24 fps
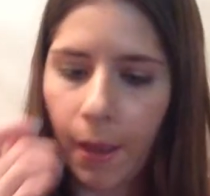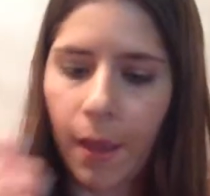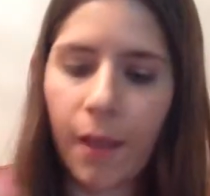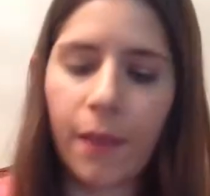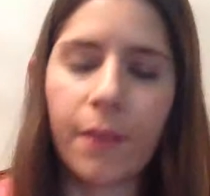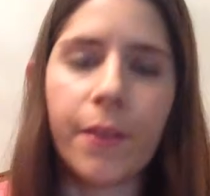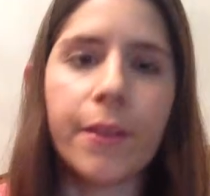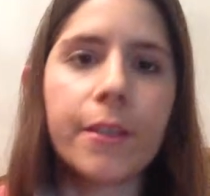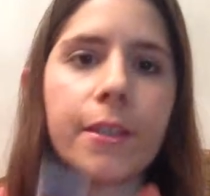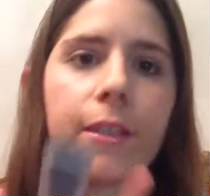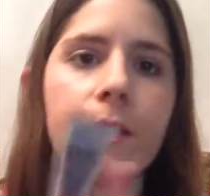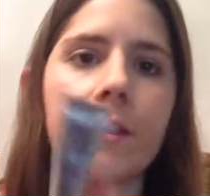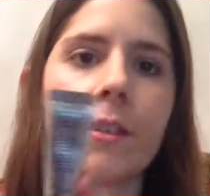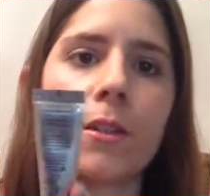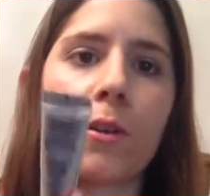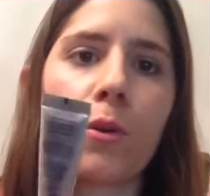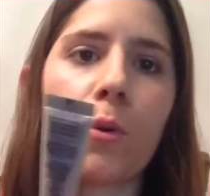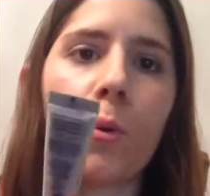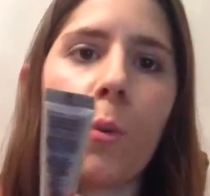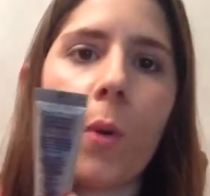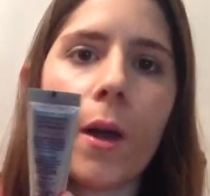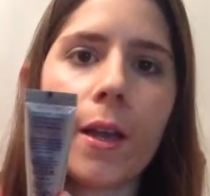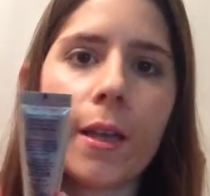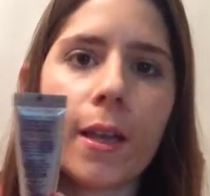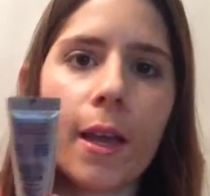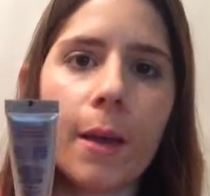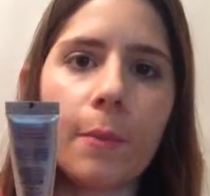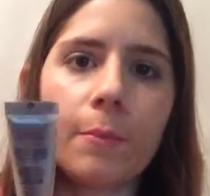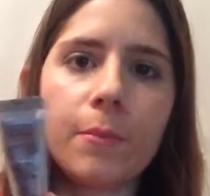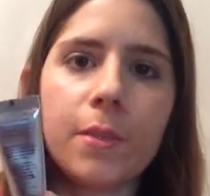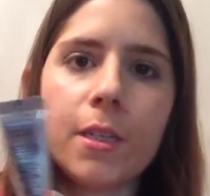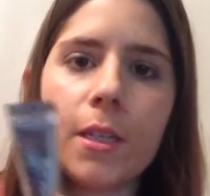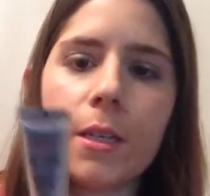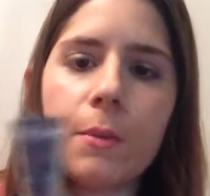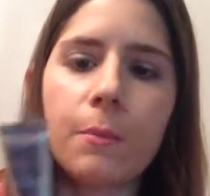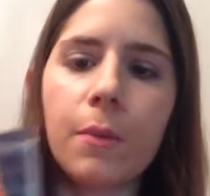And this isn't quite
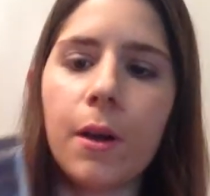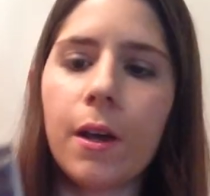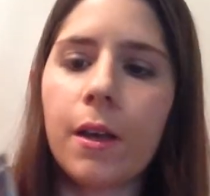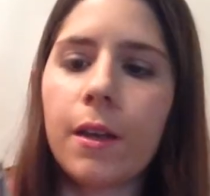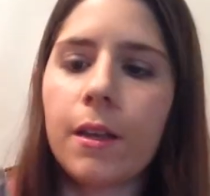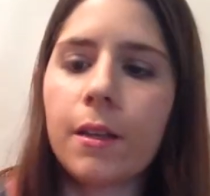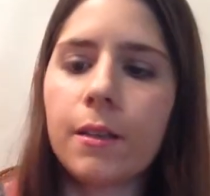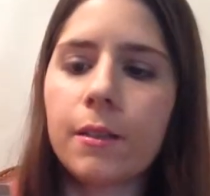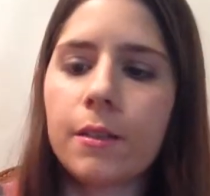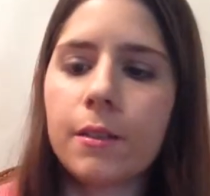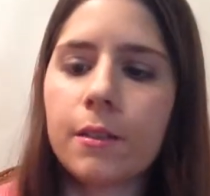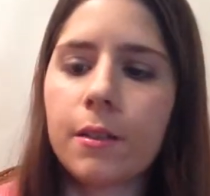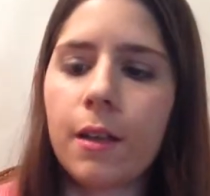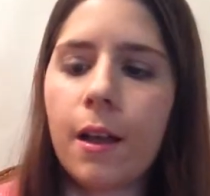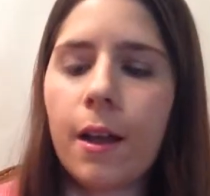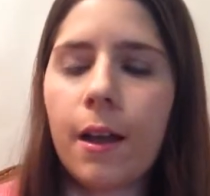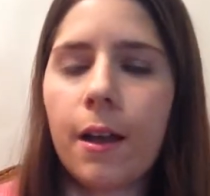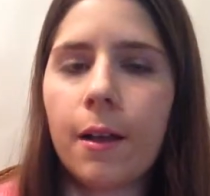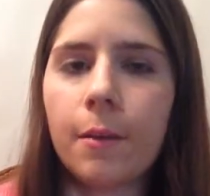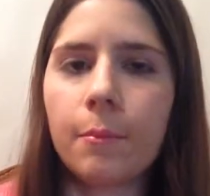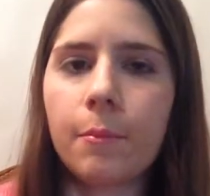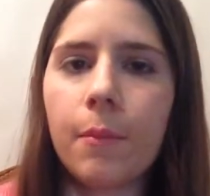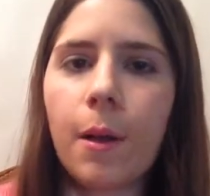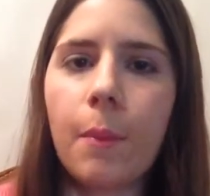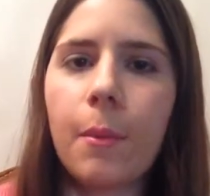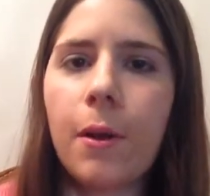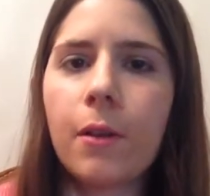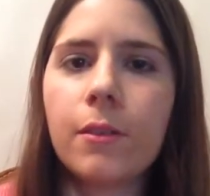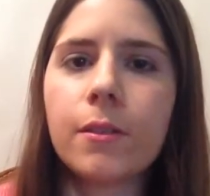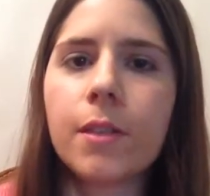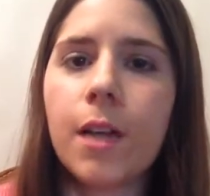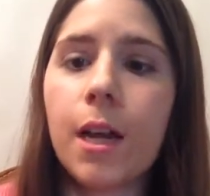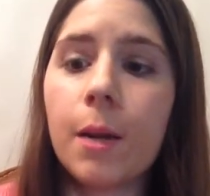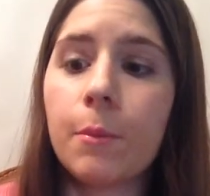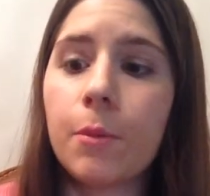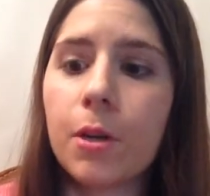empty, but it's
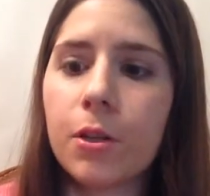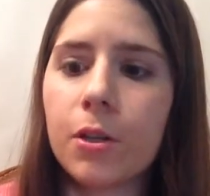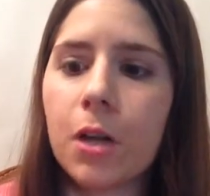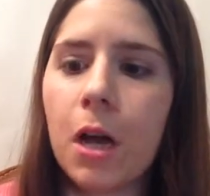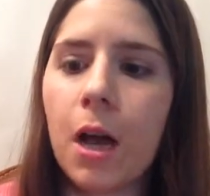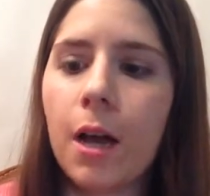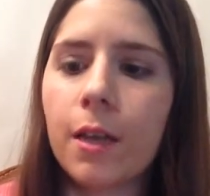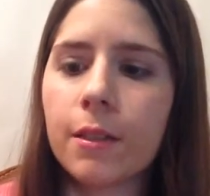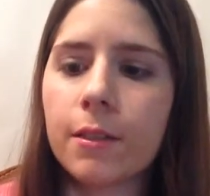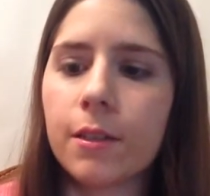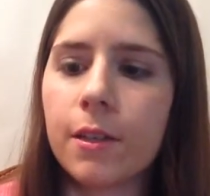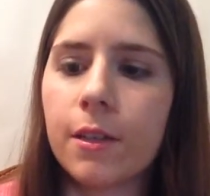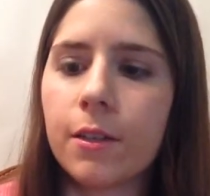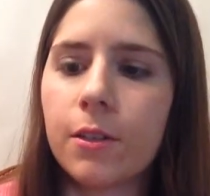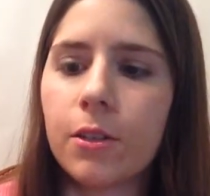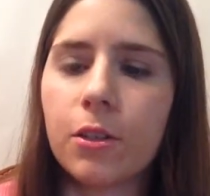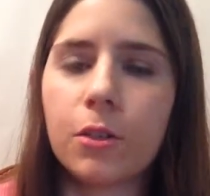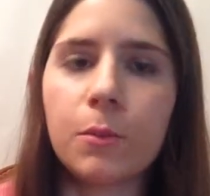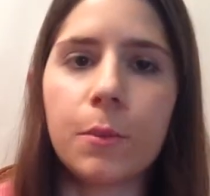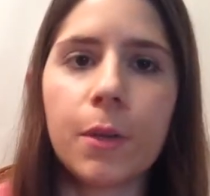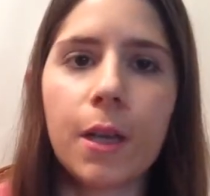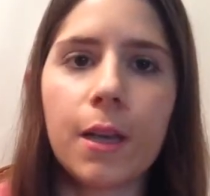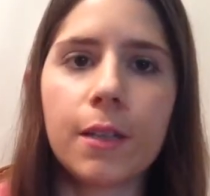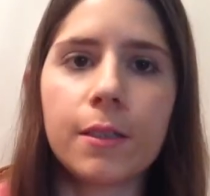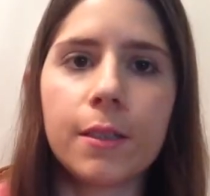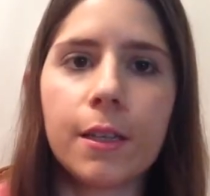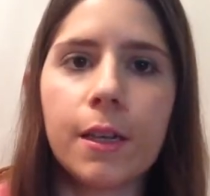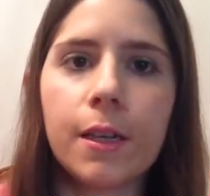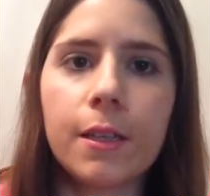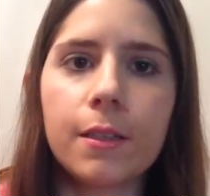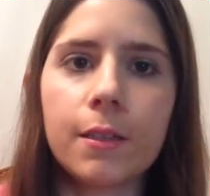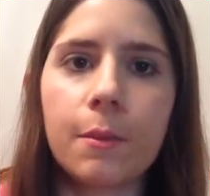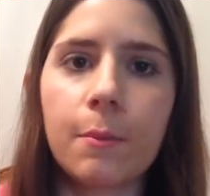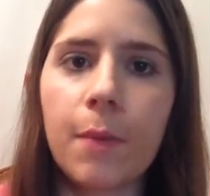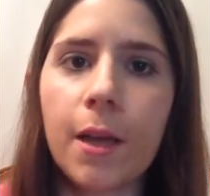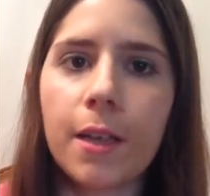about time to toss it just because it
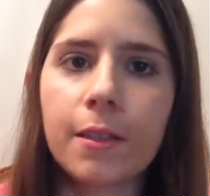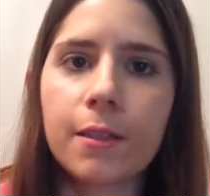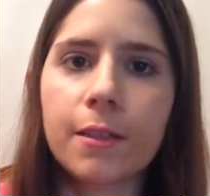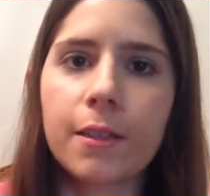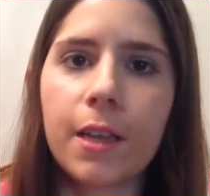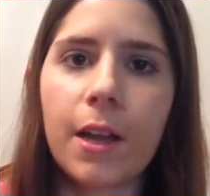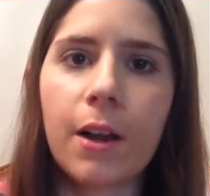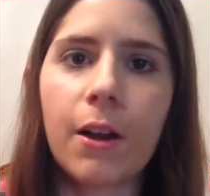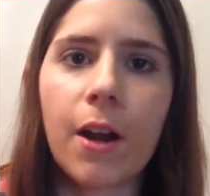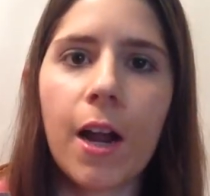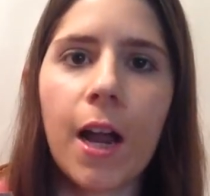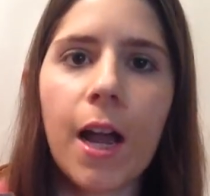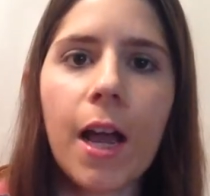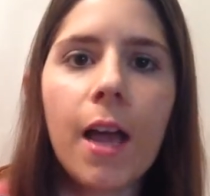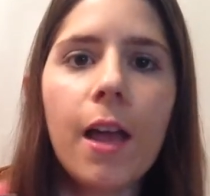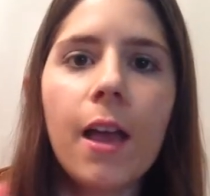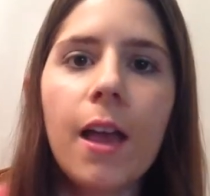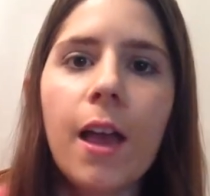is a mascara.